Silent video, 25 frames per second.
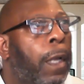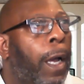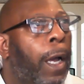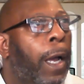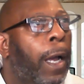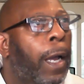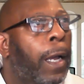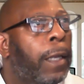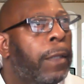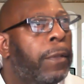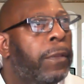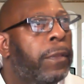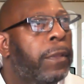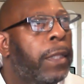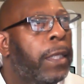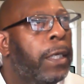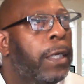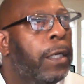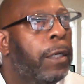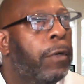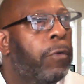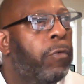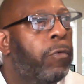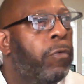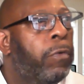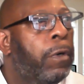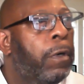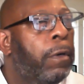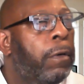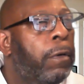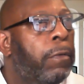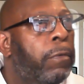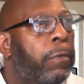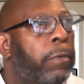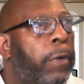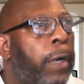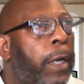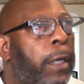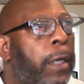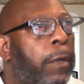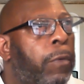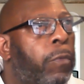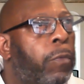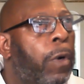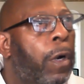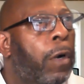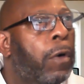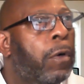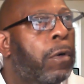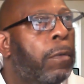I think we're ready.
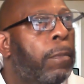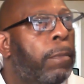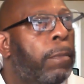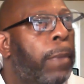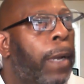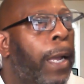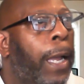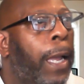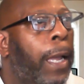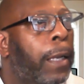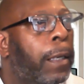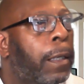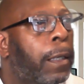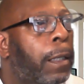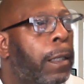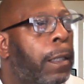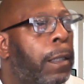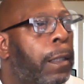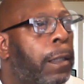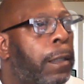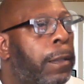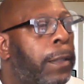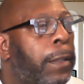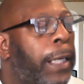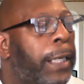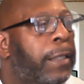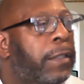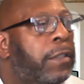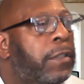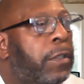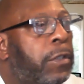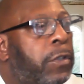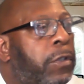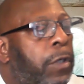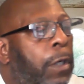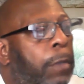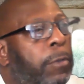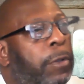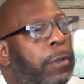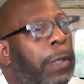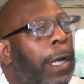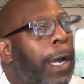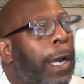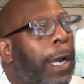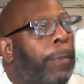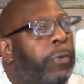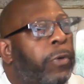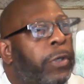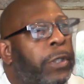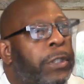Welcome back, ladies and gentlemen.
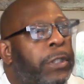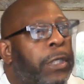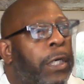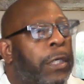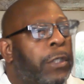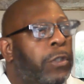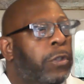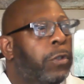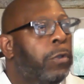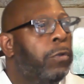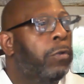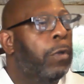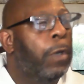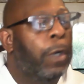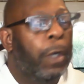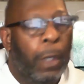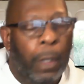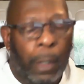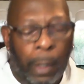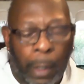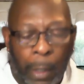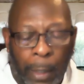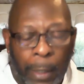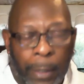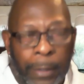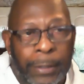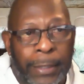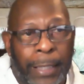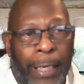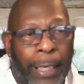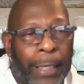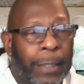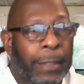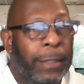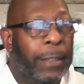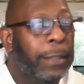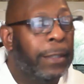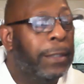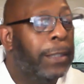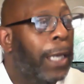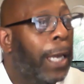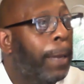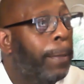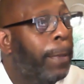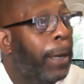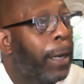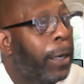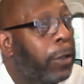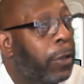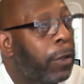I appreciate you taking the
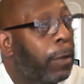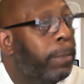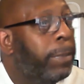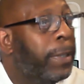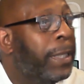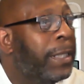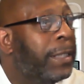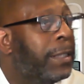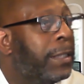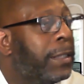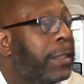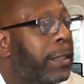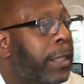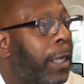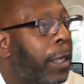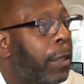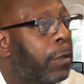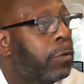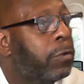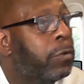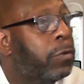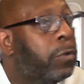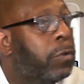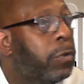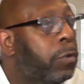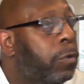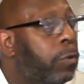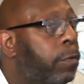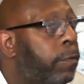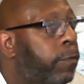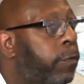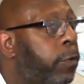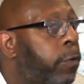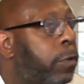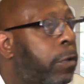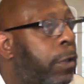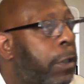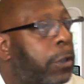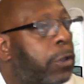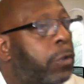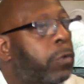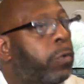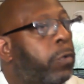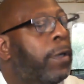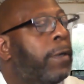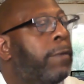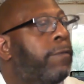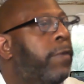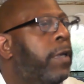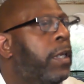time out of your busy schedule to view this
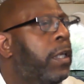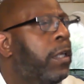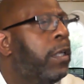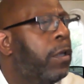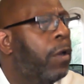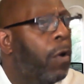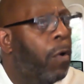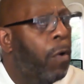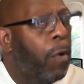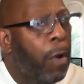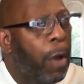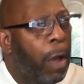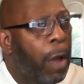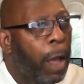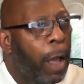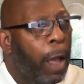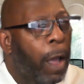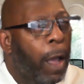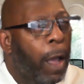quick video